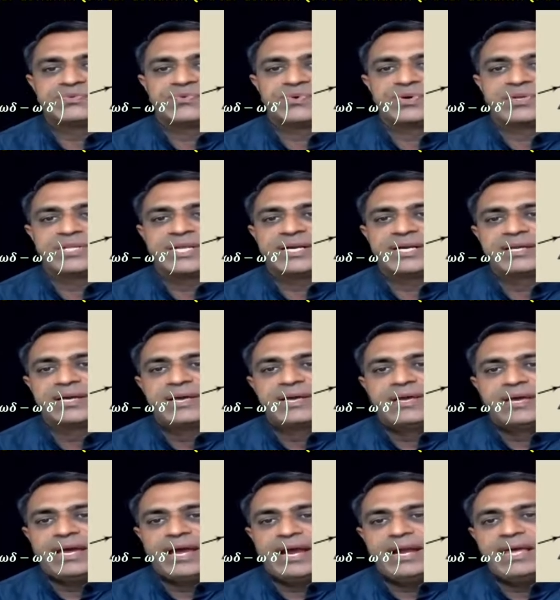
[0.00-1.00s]
for that
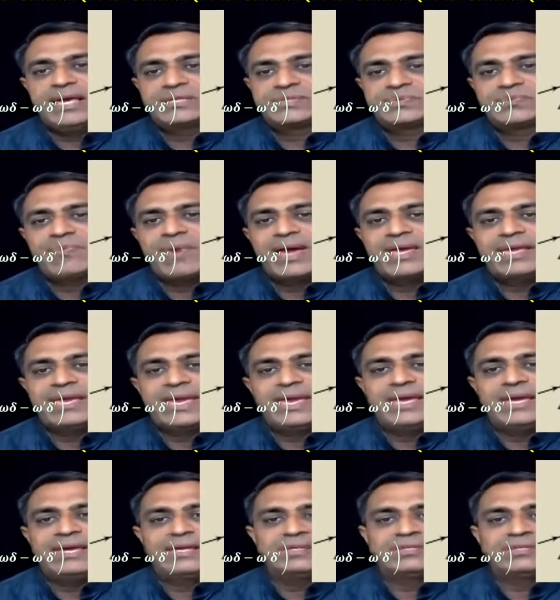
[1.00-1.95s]
A dash by A